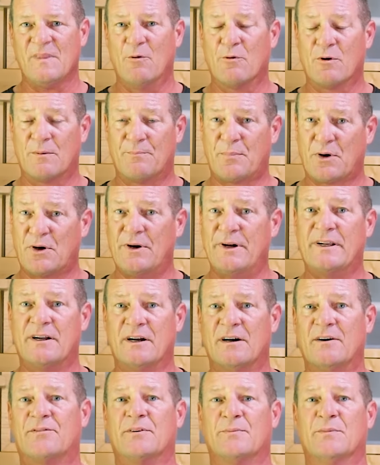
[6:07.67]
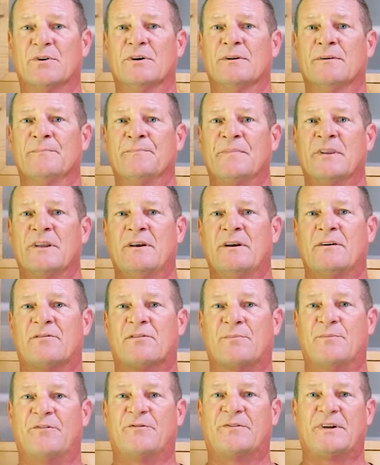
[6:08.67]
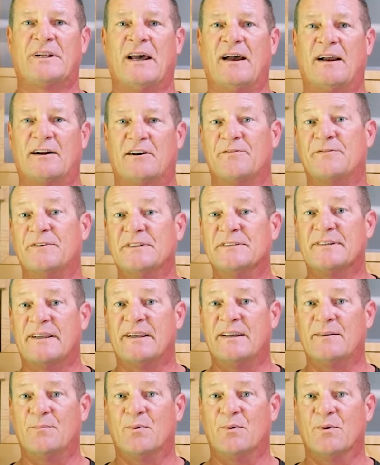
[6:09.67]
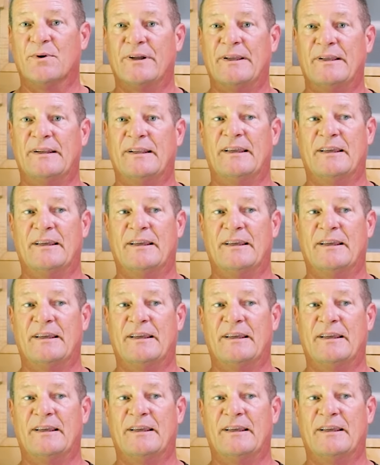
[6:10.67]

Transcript: we're pretty comfortable from a photography standpoint